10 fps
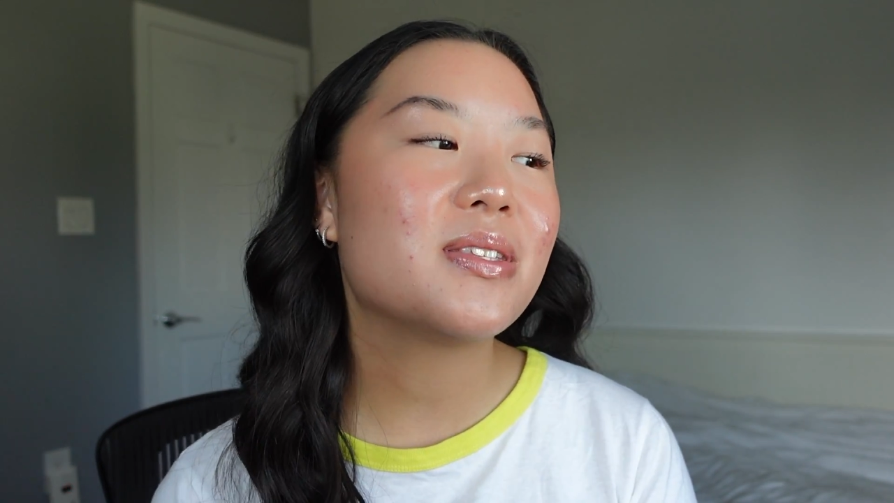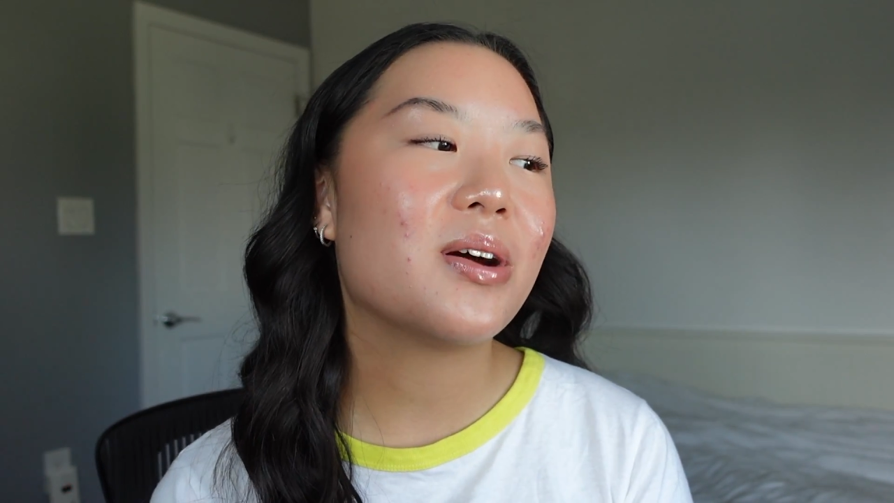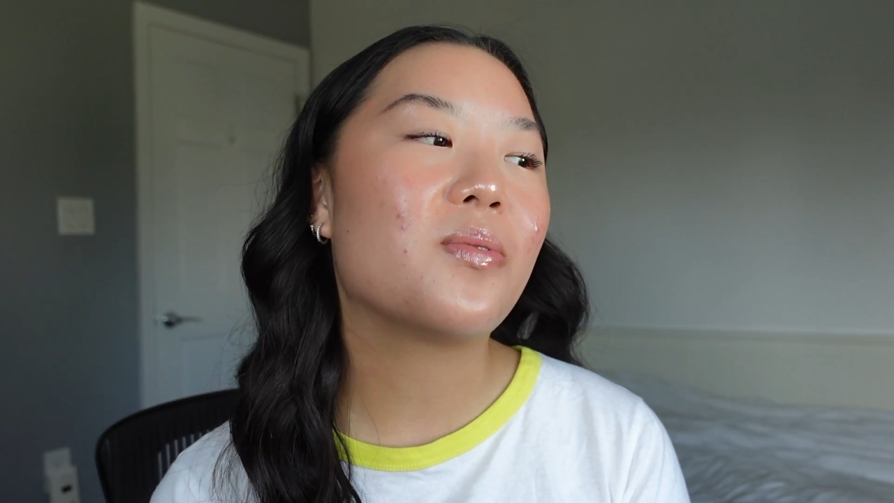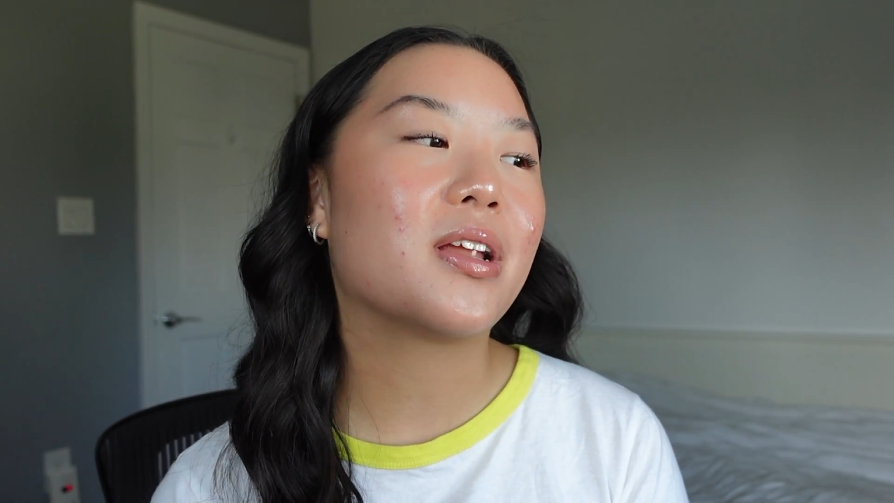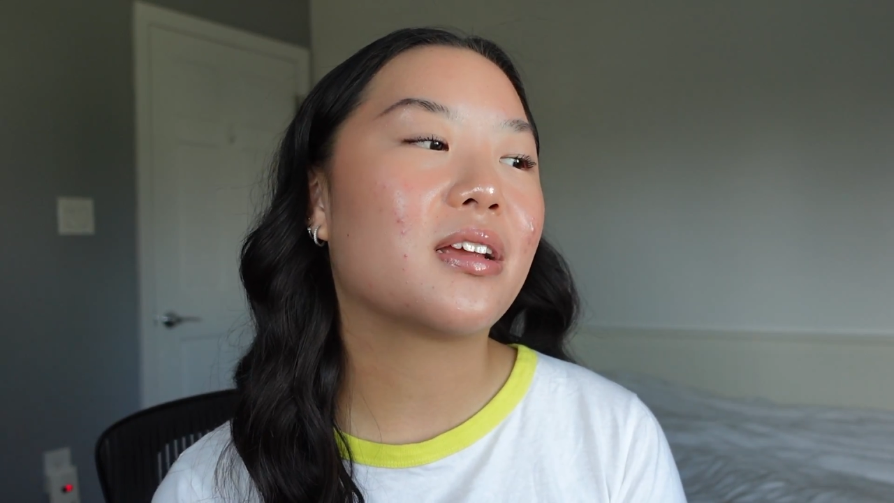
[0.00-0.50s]

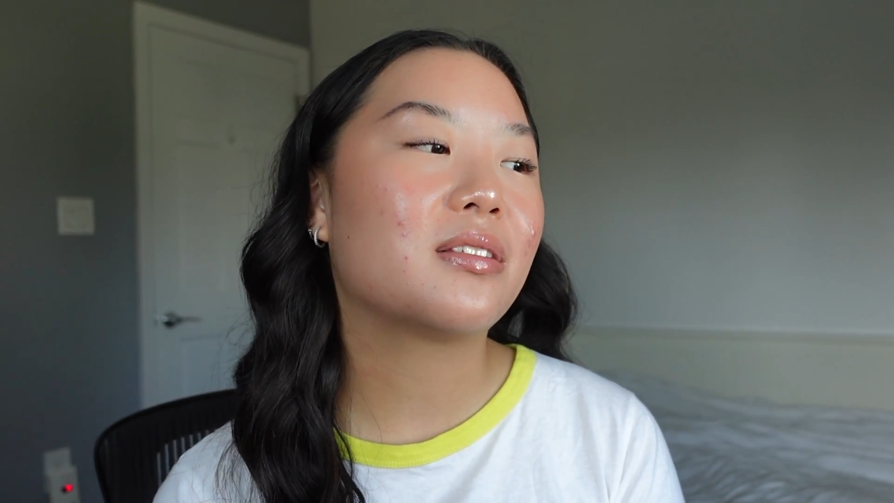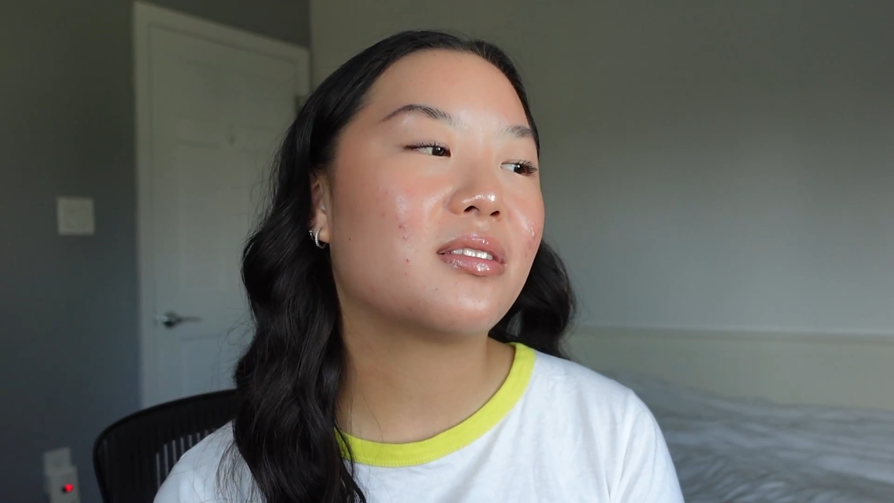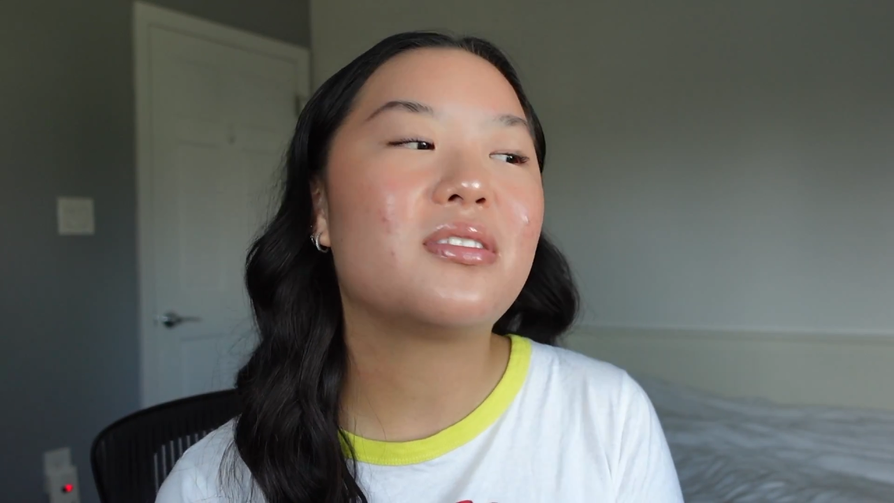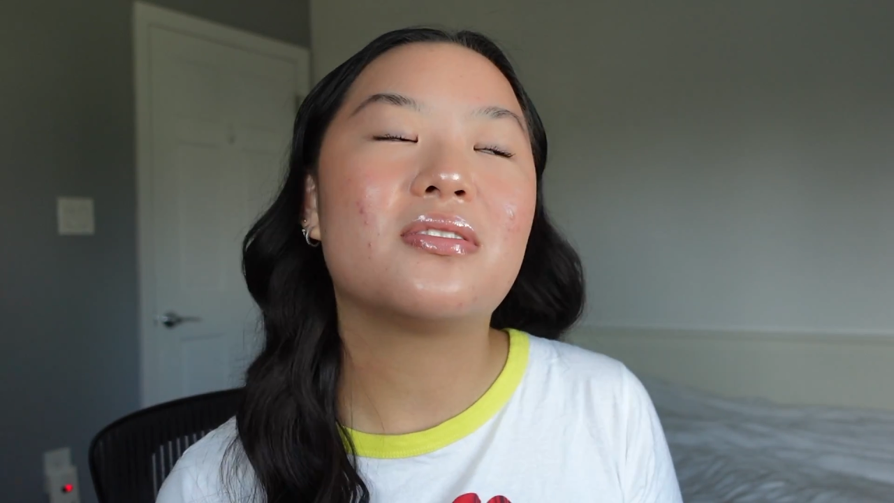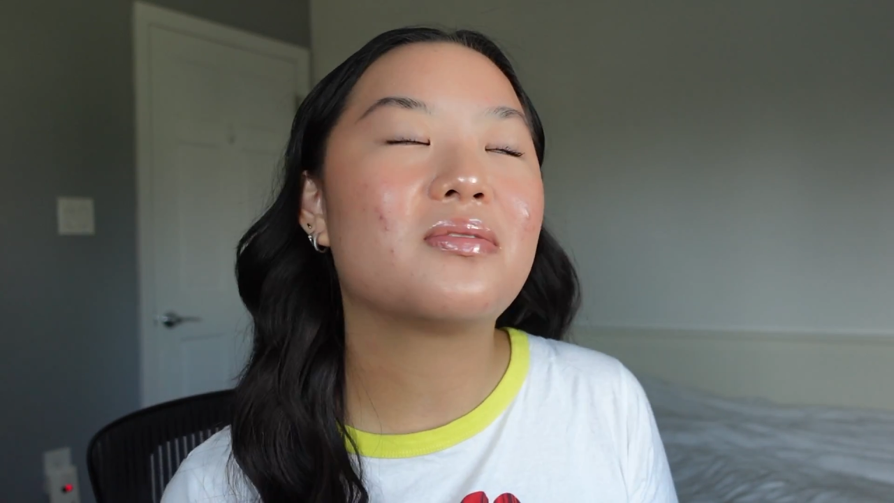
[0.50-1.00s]
a
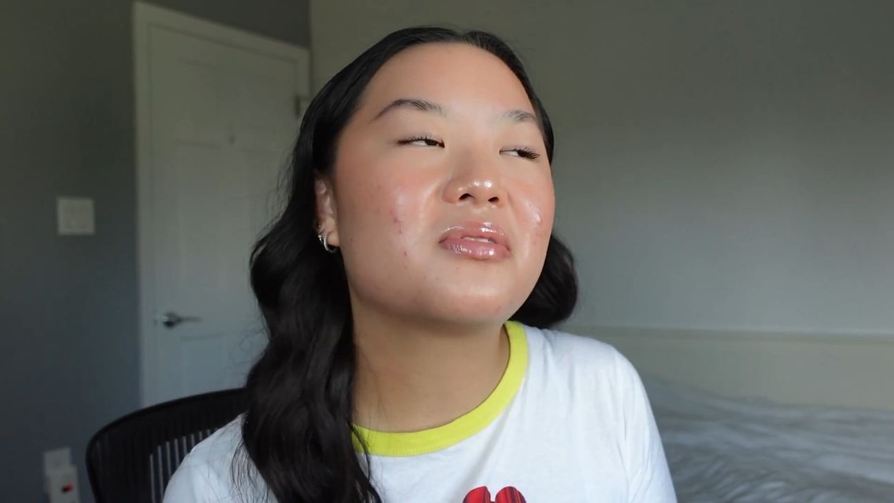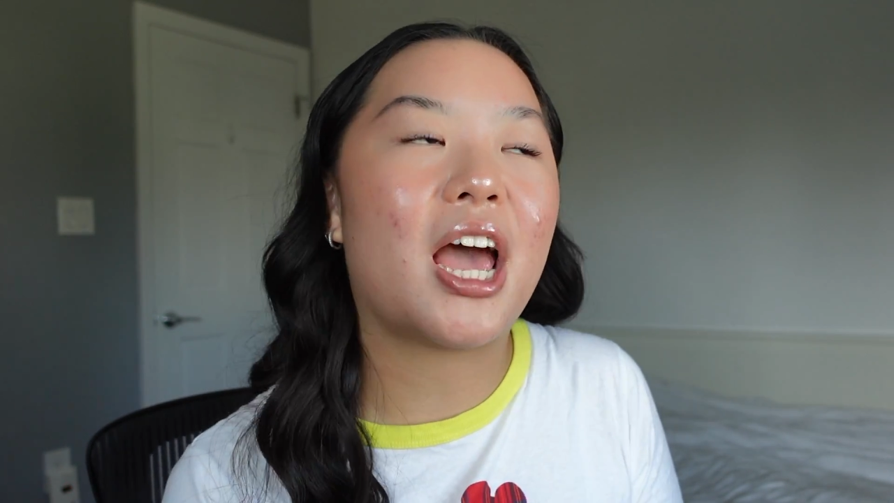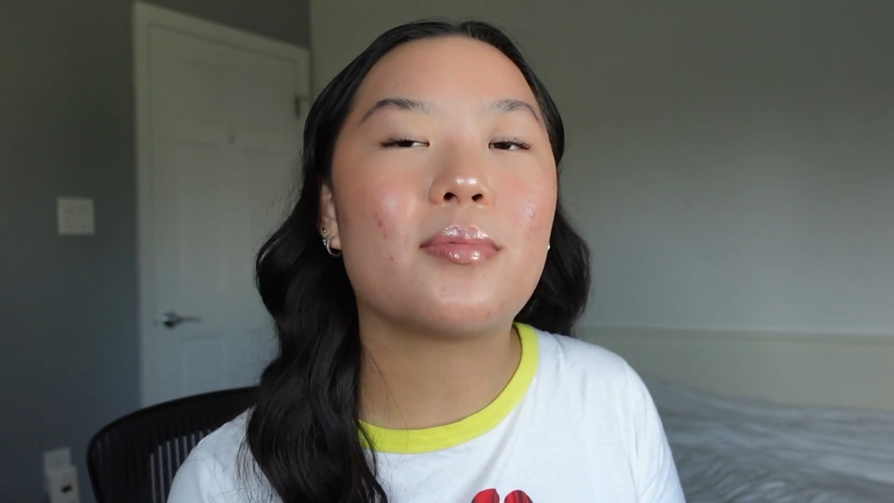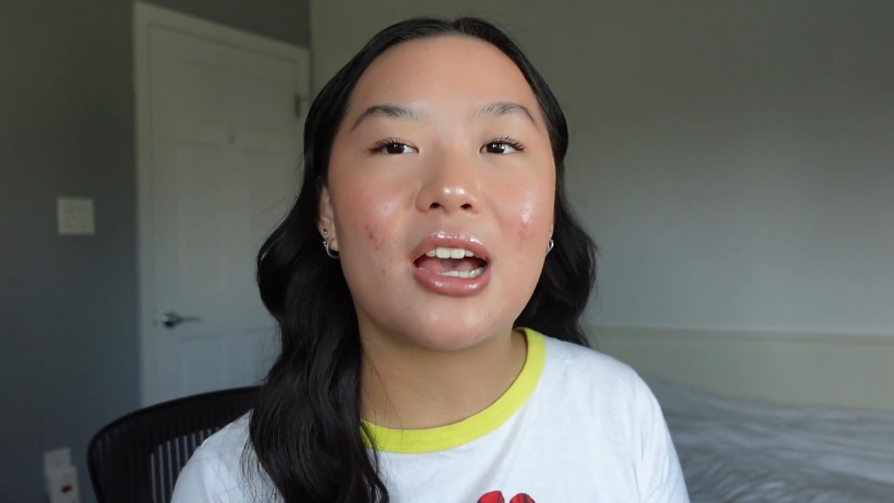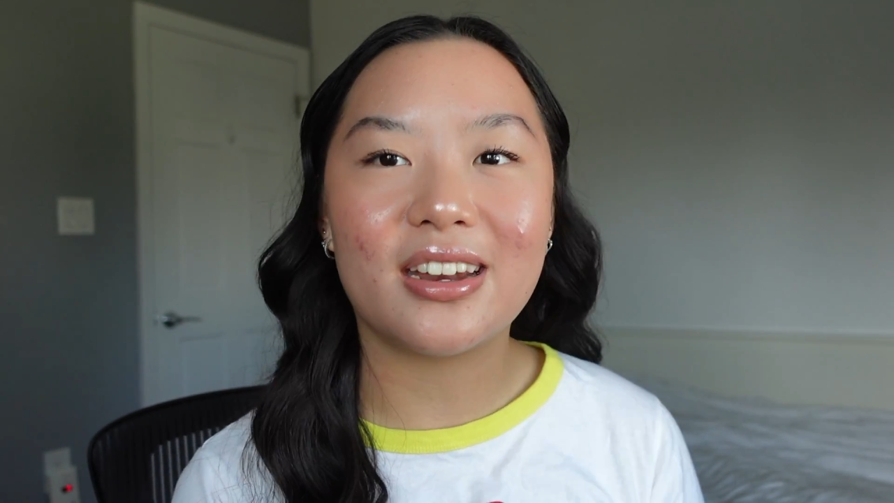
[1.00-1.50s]

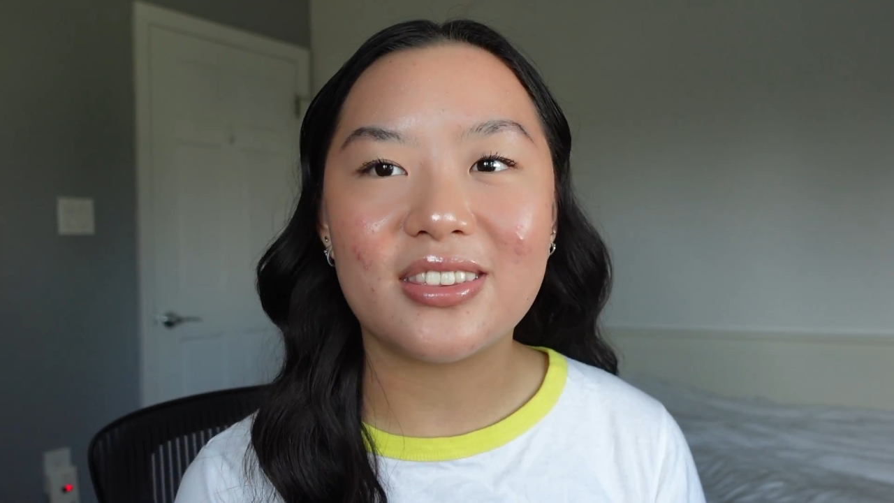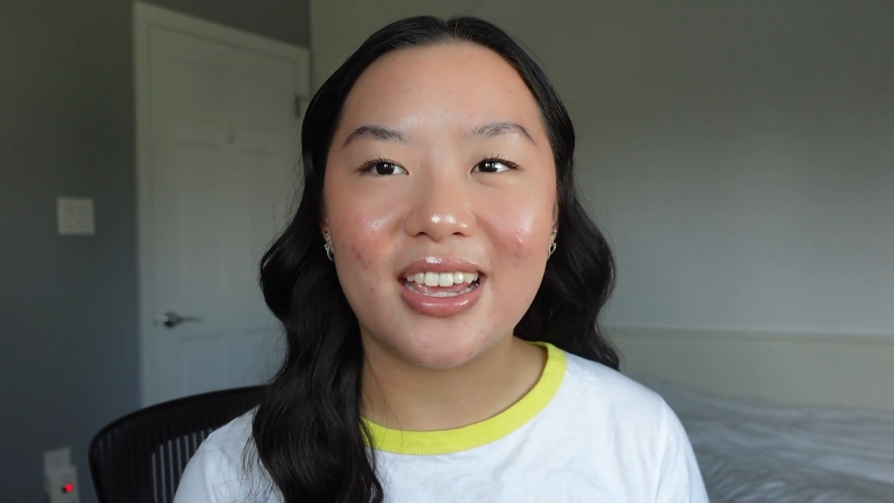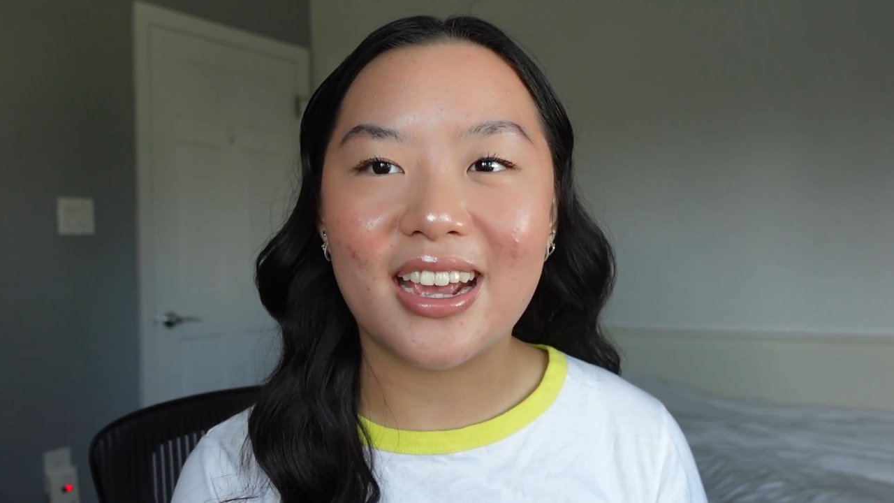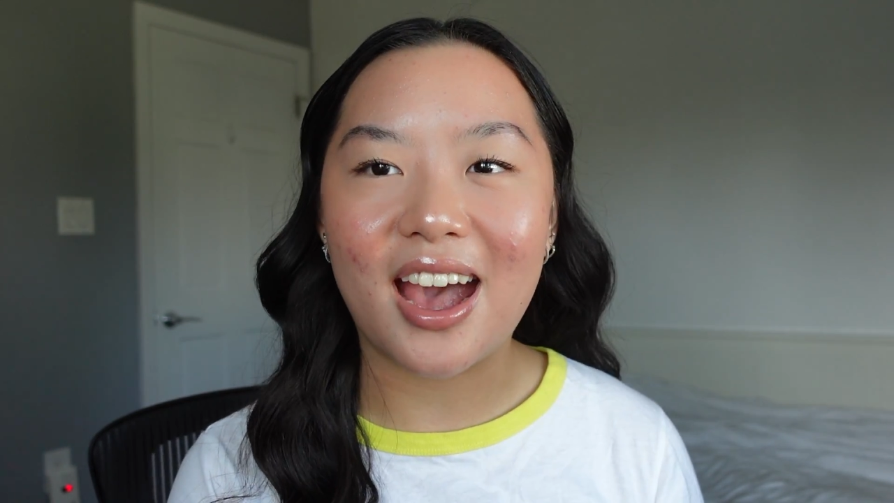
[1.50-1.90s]
one-time kind of thing.